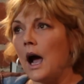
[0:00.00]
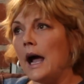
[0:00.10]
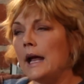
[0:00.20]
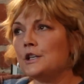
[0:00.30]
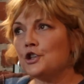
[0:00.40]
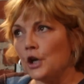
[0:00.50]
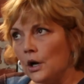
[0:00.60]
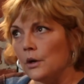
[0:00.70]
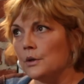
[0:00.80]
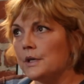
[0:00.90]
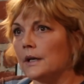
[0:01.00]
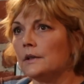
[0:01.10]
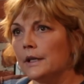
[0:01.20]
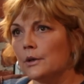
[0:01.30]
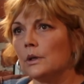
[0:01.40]
I
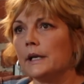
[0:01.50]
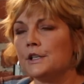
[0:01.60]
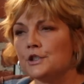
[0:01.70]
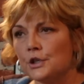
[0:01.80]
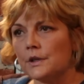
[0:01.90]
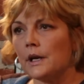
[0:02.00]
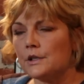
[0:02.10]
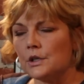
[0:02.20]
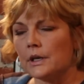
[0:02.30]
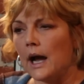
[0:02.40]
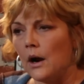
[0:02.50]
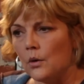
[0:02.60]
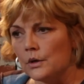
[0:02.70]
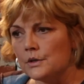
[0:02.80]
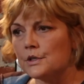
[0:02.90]
took
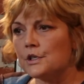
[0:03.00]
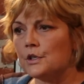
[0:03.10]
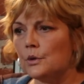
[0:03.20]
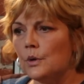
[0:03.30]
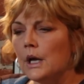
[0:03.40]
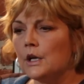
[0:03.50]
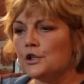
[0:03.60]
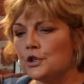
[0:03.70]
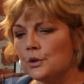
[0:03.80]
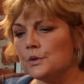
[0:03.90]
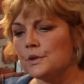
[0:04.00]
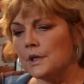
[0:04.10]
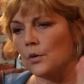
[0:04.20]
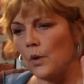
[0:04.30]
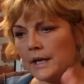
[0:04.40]
hours to choose
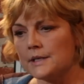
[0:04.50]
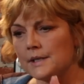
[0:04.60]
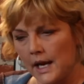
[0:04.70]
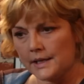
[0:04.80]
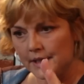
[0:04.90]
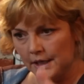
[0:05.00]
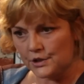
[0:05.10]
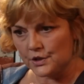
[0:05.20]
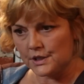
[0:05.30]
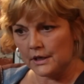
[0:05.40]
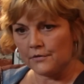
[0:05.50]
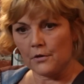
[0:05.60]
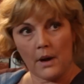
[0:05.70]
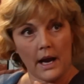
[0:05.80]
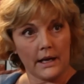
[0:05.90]
the right-sized agency
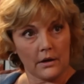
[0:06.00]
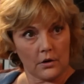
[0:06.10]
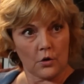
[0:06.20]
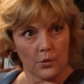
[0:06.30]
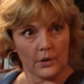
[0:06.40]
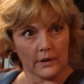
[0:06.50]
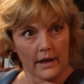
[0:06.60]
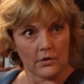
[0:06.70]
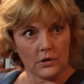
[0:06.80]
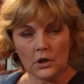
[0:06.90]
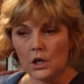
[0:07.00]
for my career level.